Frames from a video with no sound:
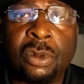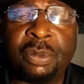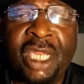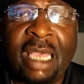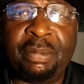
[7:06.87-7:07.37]

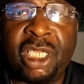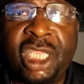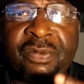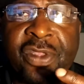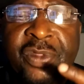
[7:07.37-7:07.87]
But I
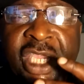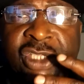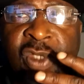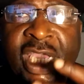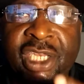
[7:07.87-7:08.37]
believe that
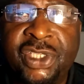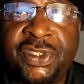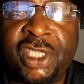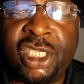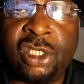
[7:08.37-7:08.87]
they're trying to
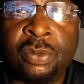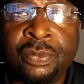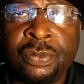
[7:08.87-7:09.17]
see